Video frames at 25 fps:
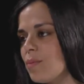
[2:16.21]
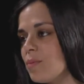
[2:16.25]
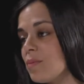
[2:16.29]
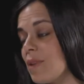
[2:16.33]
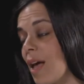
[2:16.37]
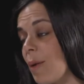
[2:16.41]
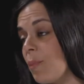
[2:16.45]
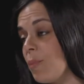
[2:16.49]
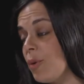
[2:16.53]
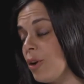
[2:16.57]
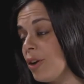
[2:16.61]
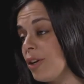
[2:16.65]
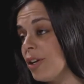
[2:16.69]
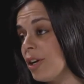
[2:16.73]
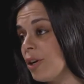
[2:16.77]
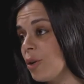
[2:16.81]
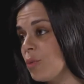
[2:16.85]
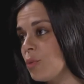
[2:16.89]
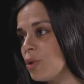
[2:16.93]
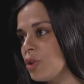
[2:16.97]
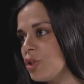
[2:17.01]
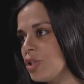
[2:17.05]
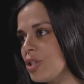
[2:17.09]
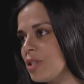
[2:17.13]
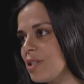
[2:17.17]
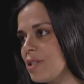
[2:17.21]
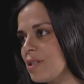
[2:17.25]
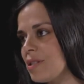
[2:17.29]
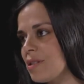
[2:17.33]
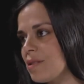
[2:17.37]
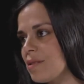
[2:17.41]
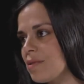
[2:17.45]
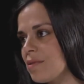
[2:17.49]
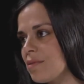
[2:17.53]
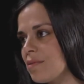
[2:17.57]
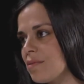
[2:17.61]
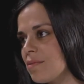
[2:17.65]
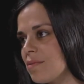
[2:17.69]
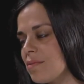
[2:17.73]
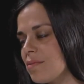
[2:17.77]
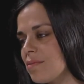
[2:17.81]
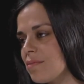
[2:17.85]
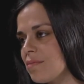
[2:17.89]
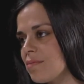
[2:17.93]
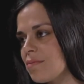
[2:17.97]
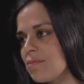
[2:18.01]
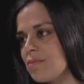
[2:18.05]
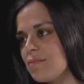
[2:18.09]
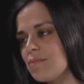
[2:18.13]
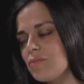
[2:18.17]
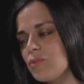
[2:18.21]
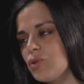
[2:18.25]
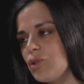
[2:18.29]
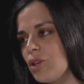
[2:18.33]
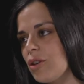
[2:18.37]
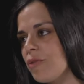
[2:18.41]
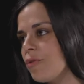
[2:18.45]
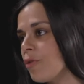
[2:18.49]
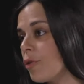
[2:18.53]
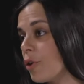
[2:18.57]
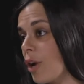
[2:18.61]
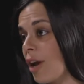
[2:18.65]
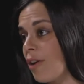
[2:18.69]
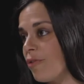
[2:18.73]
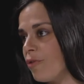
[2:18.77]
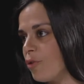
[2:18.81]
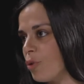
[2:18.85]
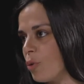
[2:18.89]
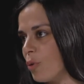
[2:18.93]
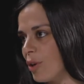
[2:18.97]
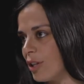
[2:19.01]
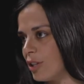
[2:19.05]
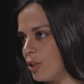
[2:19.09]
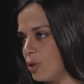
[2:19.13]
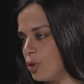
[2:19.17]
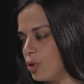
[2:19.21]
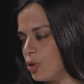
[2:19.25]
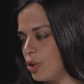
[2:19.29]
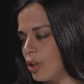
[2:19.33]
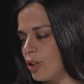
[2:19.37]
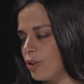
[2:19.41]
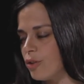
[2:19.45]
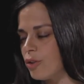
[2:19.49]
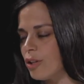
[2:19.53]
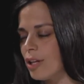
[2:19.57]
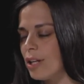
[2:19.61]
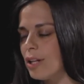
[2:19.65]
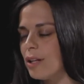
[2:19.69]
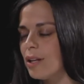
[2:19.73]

A barrier which is there for everyone in general.